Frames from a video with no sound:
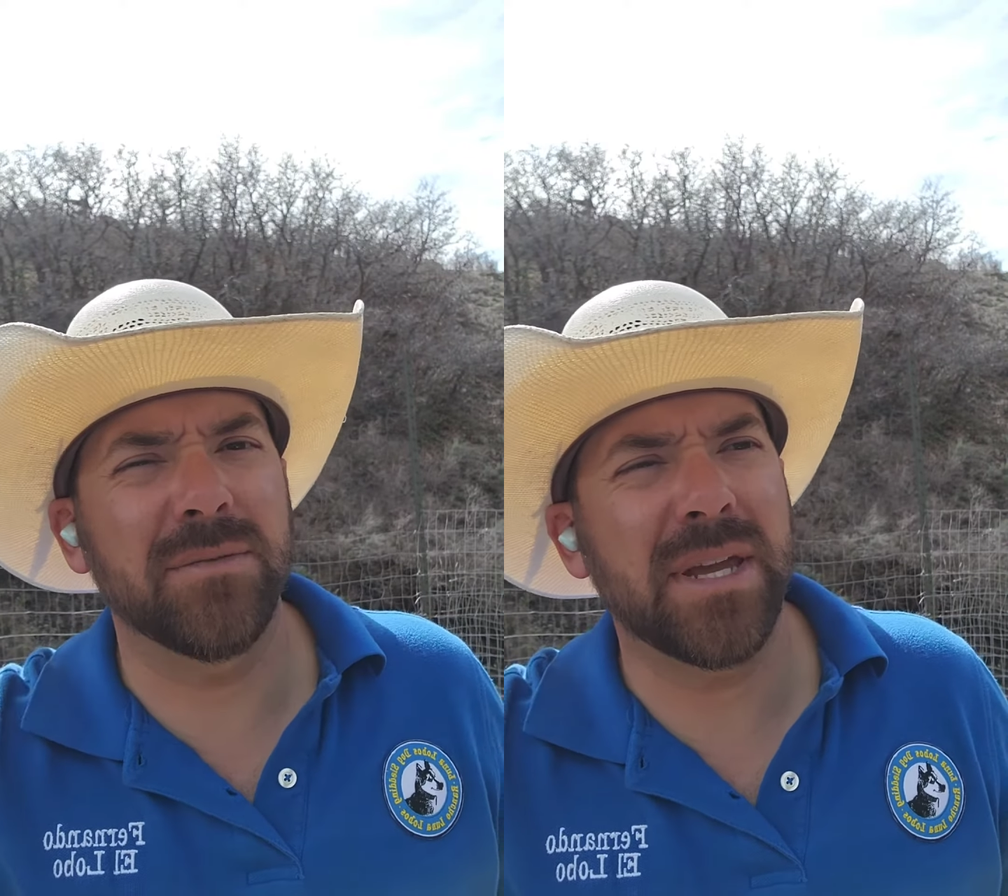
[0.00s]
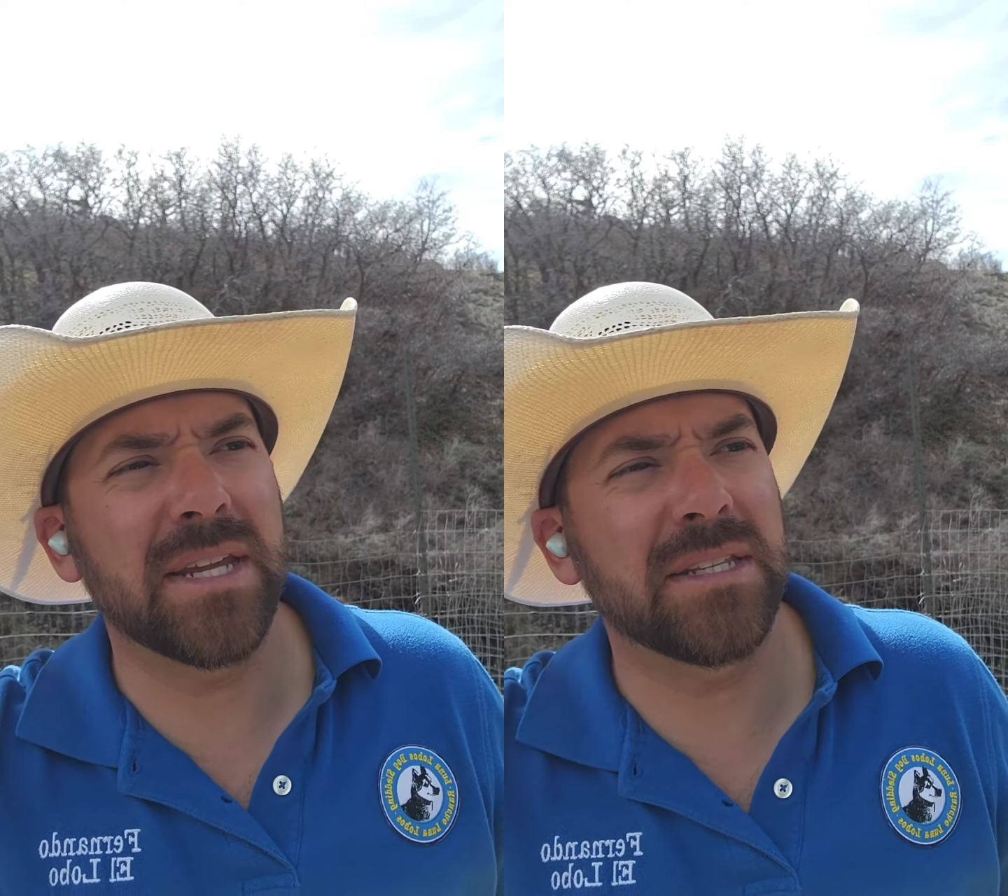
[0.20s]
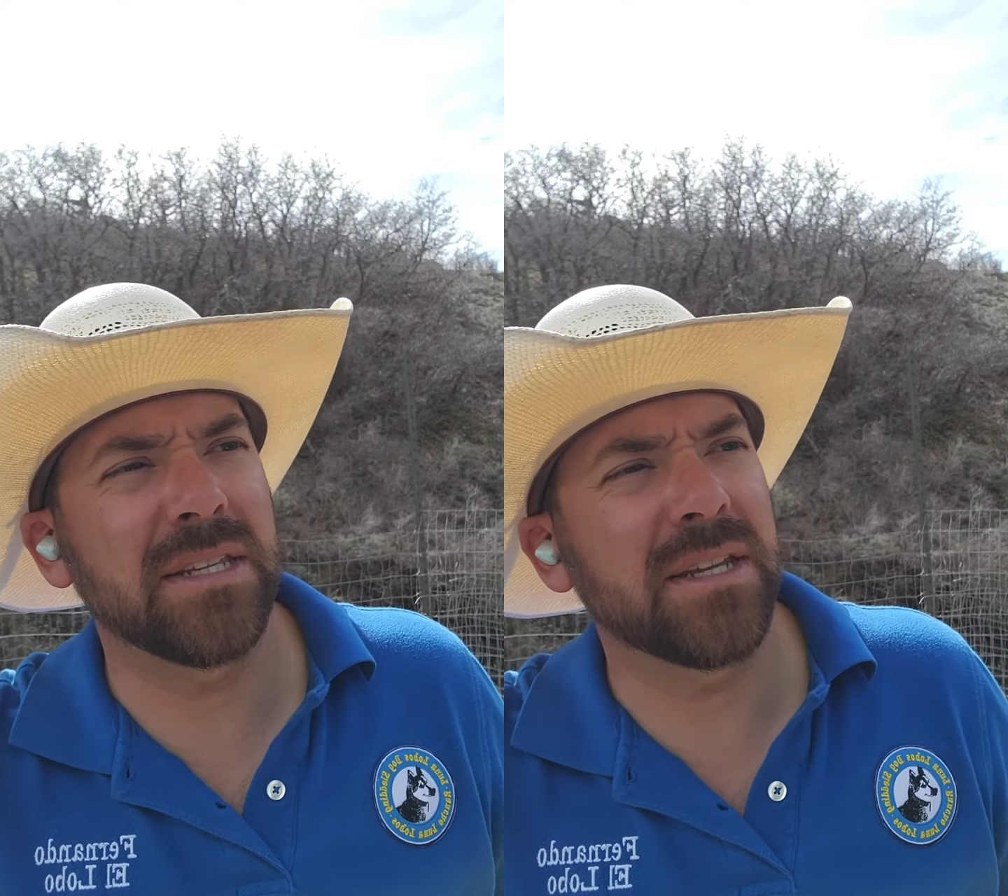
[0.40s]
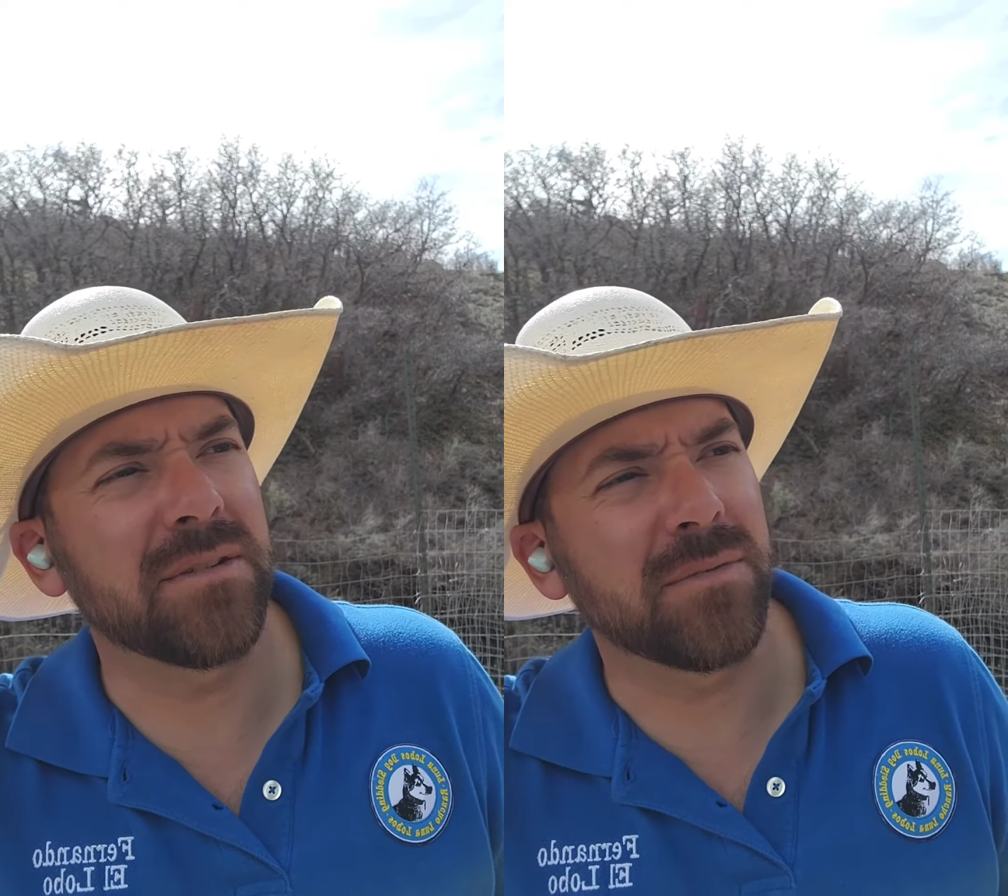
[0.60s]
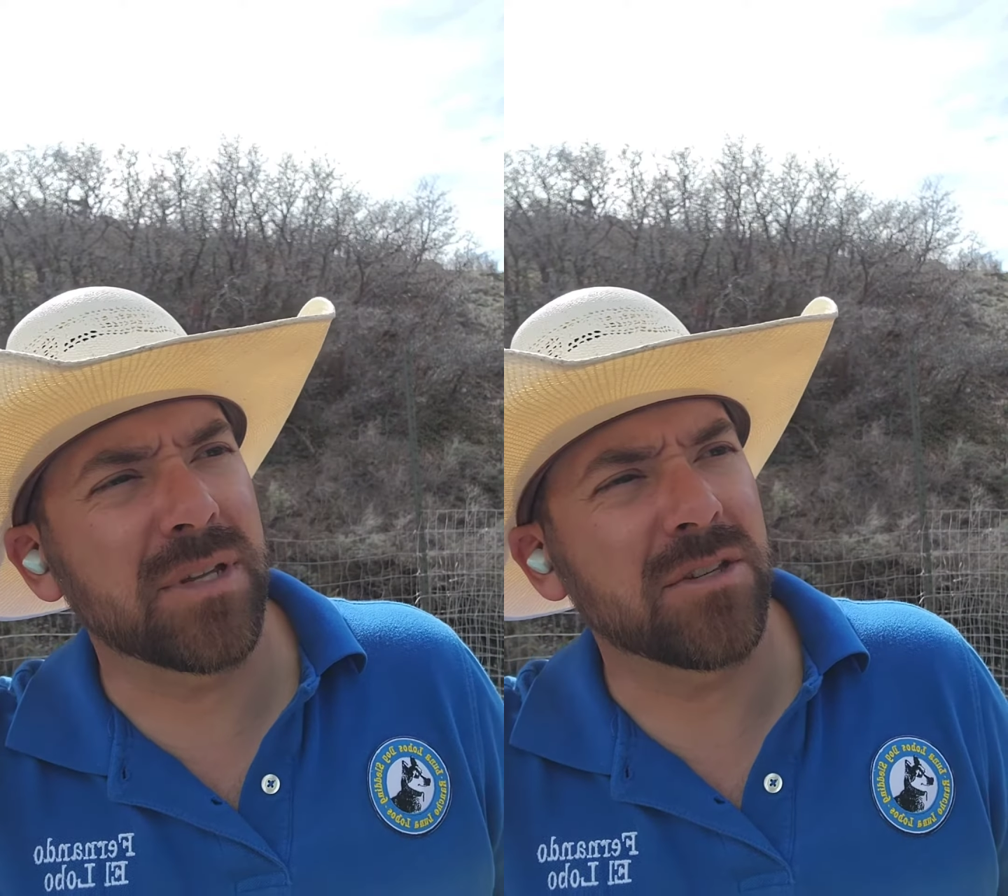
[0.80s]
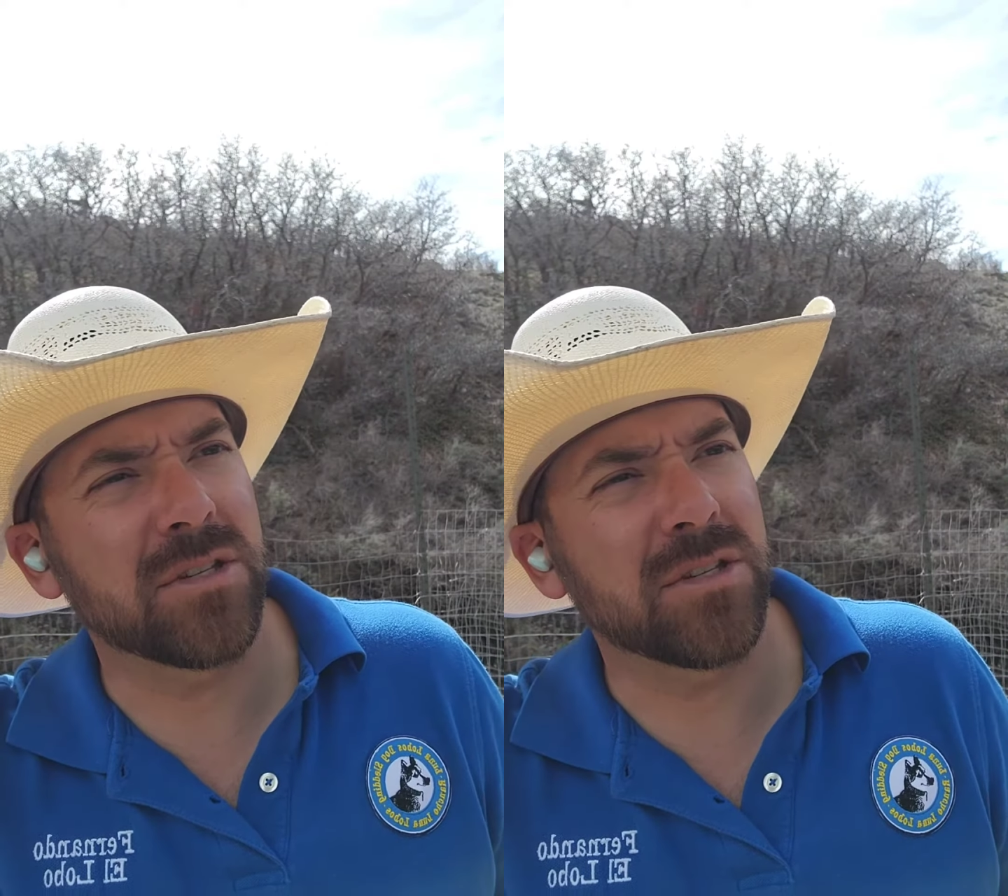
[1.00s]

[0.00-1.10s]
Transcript: The way I see it, we can